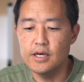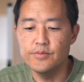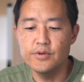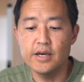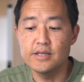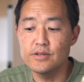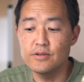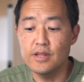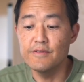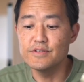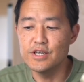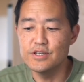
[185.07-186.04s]
You guys are
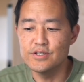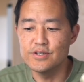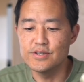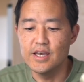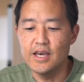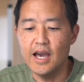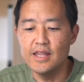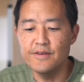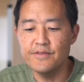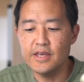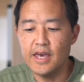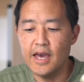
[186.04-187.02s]
life changers. I
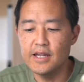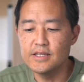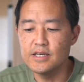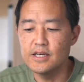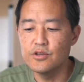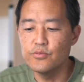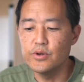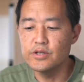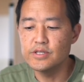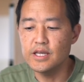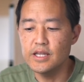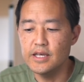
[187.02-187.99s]
live in Canada, and the
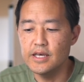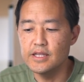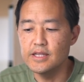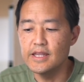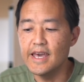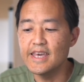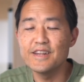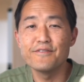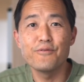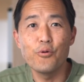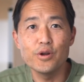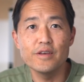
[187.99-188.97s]
winters can hit
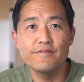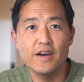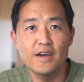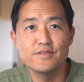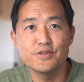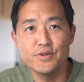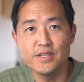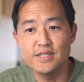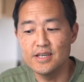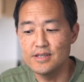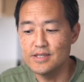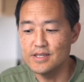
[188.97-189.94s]
-45 degrees
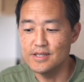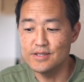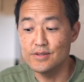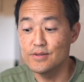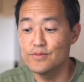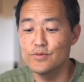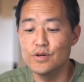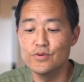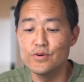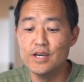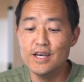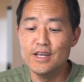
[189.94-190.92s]
Celsius.
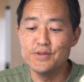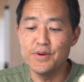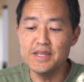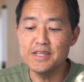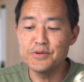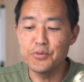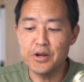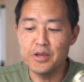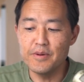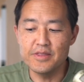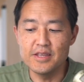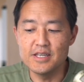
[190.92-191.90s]
Whoa. Do I need to worry
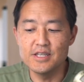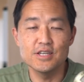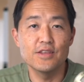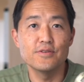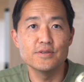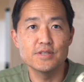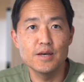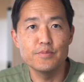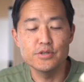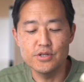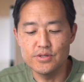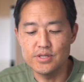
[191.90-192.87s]
about the dish at those
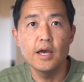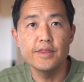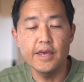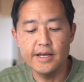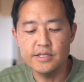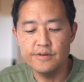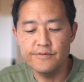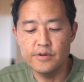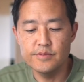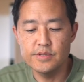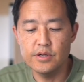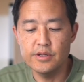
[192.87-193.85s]
temperatures? And the answer from
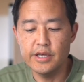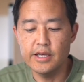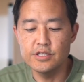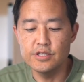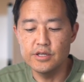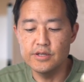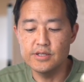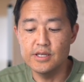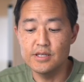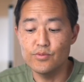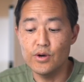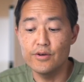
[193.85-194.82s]
Starlink engineer
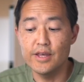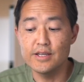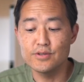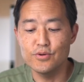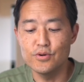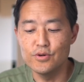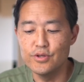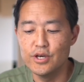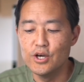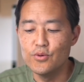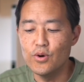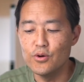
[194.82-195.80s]
says, wow, that's cold.
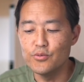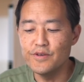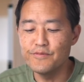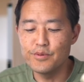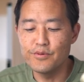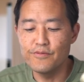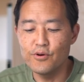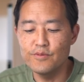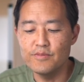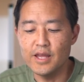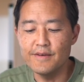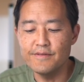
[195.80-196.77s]
While we've
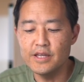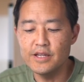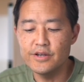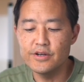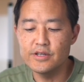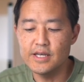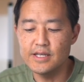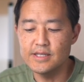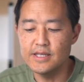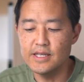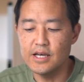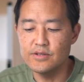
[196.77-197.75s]
performed live leader
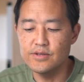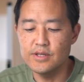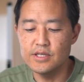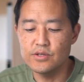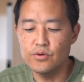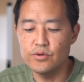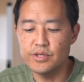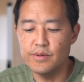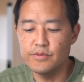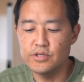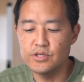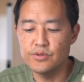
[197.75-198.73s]
testing down to these cold
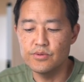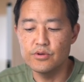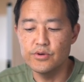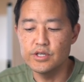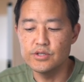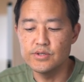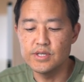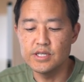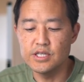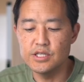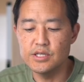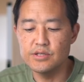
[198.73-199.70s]
temperatures with no issues, the
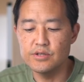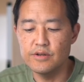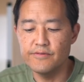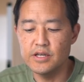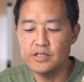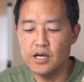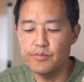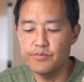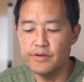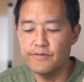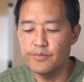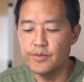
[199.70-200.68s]
dish is certified to
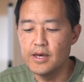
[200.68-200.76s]
operate from